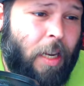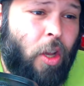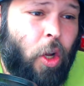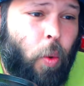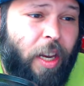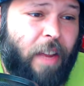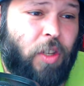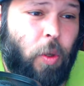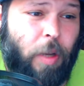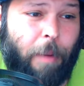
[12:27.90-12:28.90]
Queen
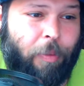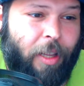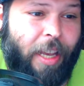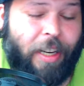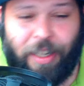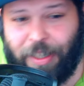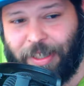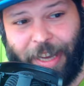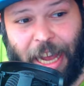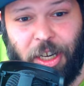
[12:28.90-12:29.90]
f2 got played. And it's
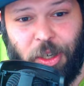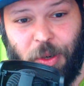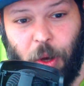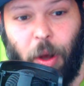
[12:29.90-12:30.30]
like, how did you know